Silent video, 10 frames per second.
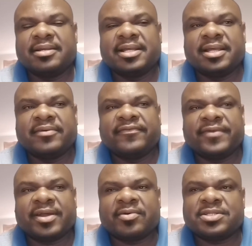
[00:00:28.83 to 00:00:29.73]
If
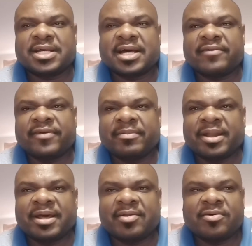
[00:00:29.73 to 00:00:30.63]
records are
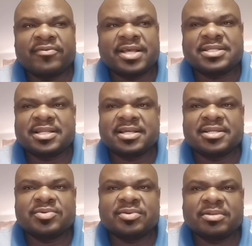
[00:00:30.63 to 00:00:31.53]
ephemeral, obviously
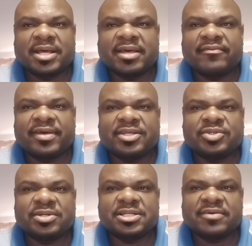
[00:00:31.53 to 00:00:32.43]
it will have a
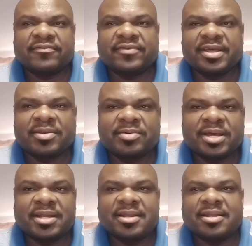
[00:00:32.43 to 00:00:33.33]
short-term value
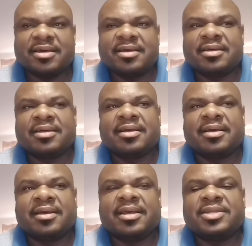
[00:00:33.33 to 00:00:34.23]
and
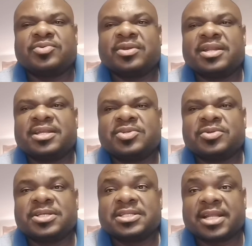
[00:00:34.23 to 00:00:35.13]
it will lead to
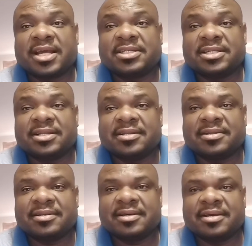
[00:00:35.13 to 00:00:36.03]

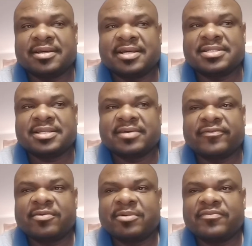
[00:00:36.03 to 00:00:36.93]
destruction as a
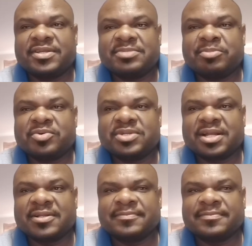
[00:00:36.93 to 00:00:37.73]
form of disposal.